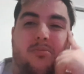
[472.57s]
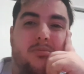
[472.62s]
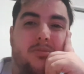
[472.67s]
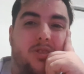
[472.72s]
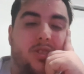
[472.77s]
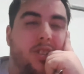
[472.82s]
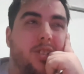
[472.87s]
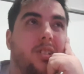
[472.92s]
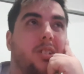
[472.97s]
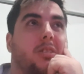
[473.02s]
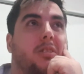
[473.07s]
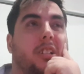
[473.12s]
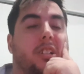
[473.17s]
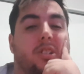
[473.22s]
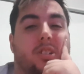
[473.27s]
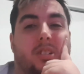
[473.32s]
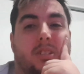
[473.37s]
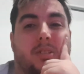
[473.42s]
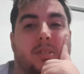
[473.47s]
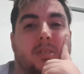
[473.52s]
turn the
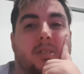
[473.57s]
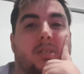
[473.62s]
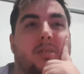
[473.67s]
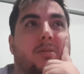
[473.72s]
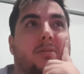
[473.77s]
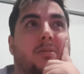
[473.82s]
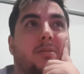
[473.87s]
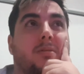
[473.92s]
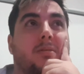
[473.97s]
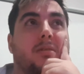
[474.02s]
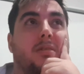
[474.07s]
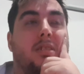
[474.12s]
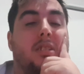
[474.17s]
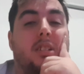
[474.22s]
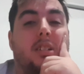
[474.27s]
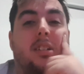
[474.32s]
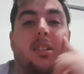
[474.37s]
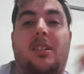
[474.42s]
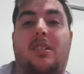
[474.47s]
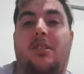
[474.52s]
creature to stone?
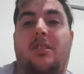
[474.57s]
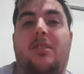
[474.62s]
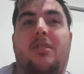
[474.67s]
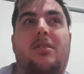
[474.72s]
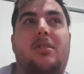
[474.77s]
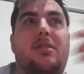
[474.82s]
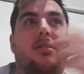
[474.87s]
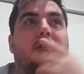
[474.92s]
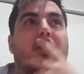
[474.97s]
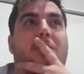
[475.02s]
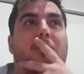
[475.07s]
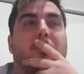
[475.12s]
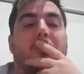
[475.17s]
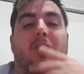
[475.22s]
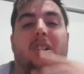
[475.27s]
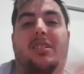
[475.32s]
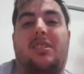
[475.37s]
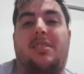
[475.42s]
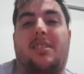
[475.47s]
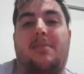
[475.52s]

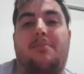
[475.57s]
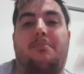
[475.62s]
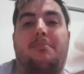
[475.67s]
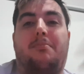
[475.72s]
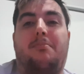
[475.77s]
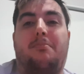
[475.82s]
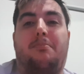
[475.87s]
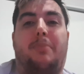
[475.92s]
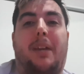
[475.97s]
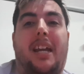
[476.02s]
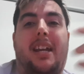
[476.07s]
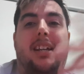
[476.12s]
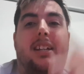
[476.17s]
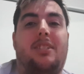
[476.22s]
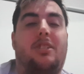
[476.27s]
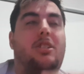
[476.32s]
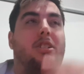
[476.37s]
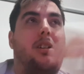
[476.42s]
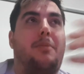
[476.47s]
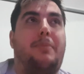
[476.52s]
Why doesn't
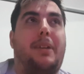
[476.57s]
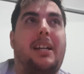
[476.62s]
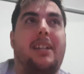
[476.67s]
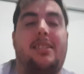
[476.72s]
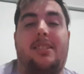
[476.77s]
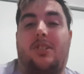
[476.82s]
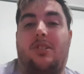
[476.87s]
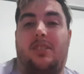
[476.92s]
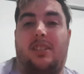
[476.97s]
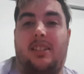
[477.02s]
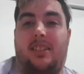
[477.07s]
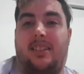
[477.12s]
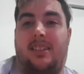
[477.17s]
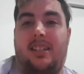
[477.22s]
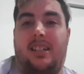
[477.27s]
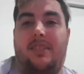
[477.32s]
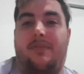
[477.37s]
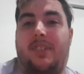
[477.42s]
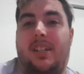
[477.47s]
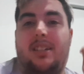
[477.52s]
Ban, Ban's got the
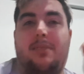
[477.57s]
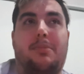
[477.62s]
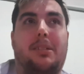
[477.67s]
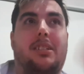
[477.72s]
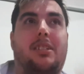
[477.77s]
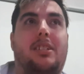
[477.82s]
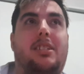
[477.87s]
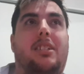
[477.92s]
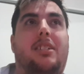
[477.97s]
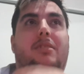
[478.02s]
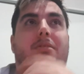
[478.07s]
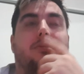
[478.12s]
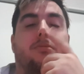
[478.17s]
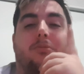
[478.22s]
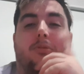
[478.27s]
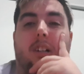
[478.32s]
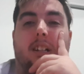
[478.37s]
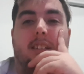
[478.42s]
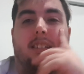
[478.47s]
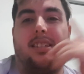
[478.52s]
thieving ability,
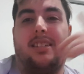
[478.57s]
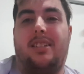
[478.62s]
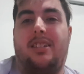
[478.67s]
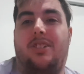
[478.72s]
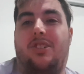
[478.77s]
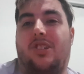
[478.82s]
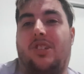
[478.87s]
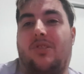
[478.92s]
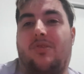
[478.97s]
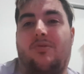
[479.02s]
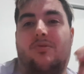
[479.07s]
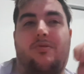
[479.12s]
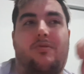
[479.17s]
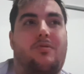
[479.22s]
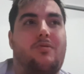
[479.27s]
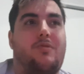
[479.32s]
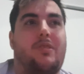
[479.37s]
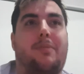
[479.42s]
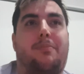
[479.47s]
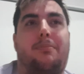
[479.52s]
why doesn't he just
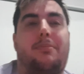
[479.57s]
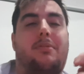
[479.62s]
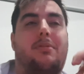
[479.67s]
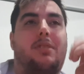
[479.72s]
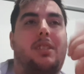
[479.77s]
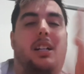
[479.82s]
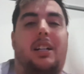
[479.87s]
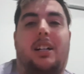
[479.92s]
rip the